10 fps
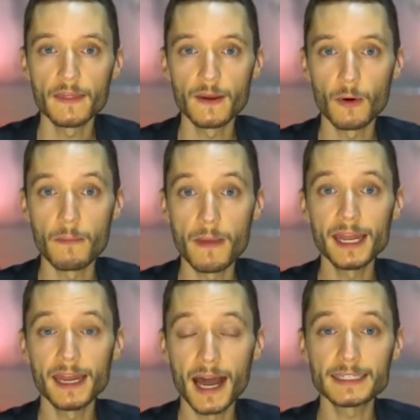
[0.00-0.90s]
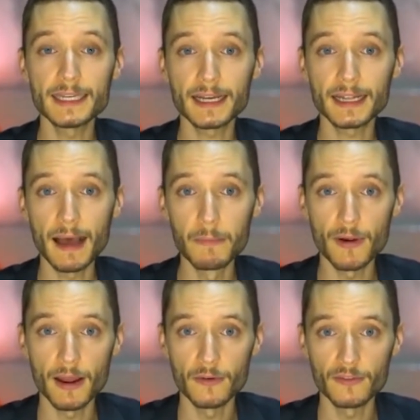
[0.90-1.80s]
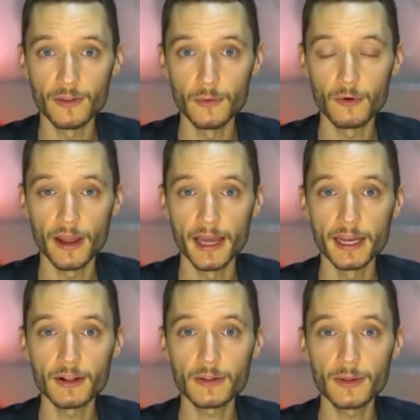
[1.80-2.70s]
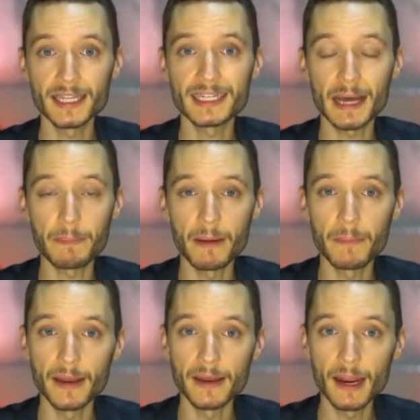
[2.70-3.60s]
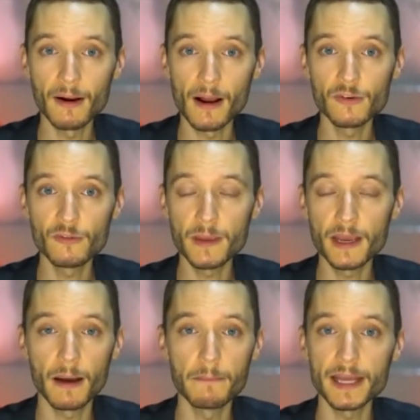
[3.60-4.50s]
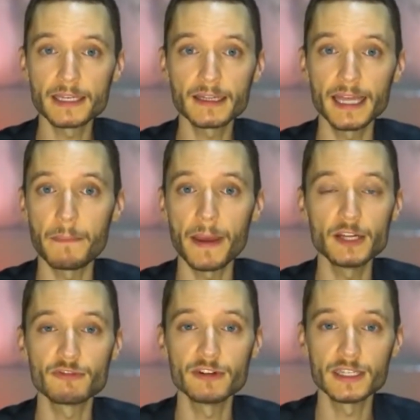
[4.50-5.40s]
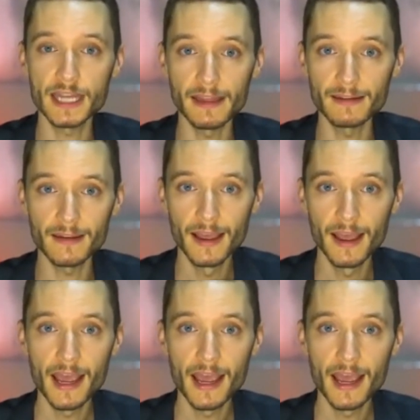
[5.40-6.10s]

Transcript: there were many Nazi collaborators in Ukraine, including Stepan Bandera, who's become basically a patron saint.